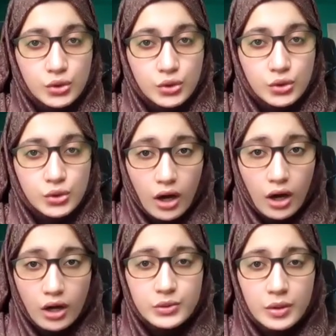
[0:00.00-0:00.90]
Do not
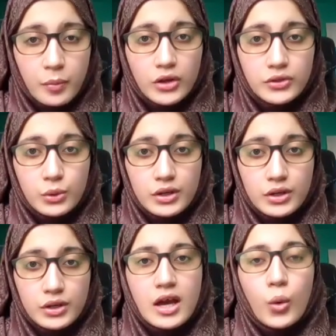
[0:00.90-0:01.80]
write your
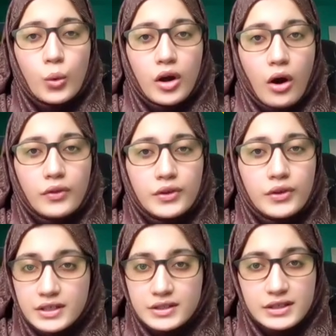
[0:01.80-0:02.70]
password where
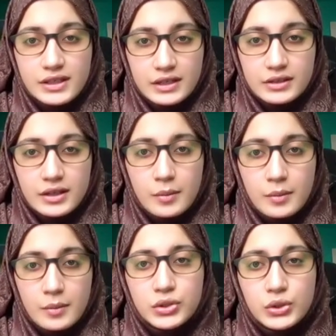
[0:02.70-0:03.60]
others can see it,
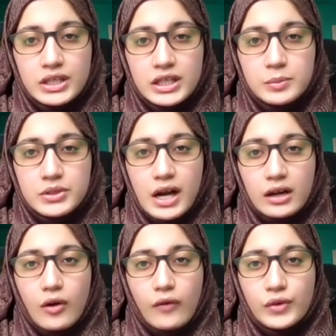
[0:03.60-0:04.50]
but do keep
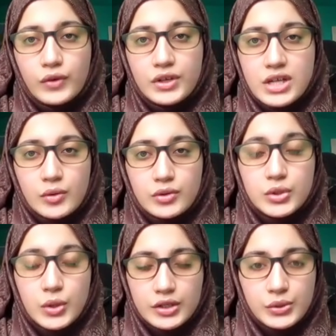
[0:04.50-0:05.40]
track of which account
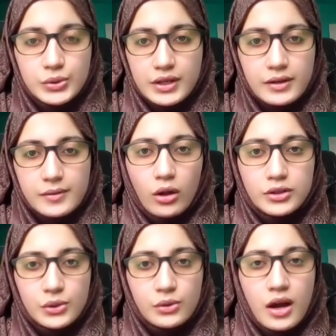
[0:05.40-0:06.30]
you are using.
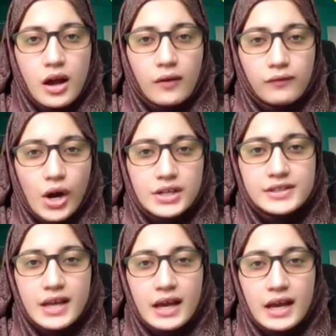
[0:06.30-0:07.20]
Also,
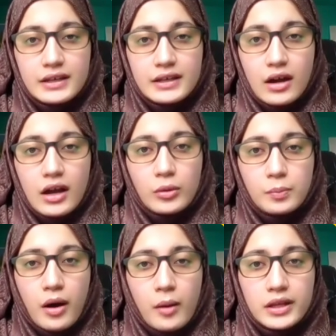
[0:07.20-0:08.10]
avoid signing in
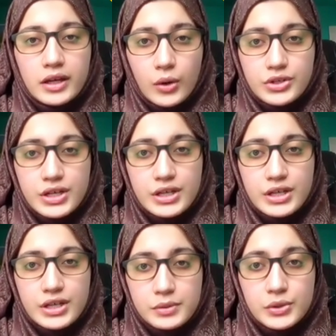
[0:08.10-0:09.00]
on public or
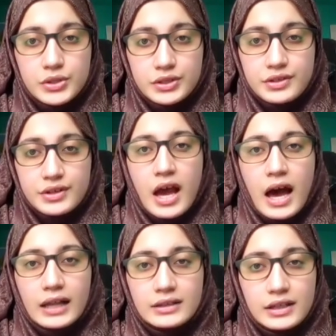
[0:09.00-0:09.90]
shared computers
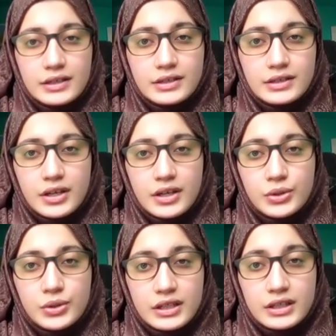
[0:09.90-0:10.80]
unless you
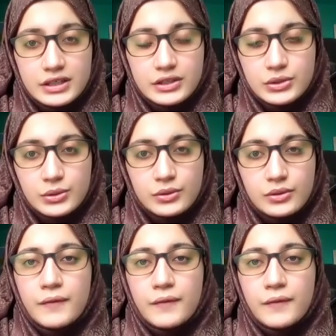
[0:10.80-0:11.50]
really need to.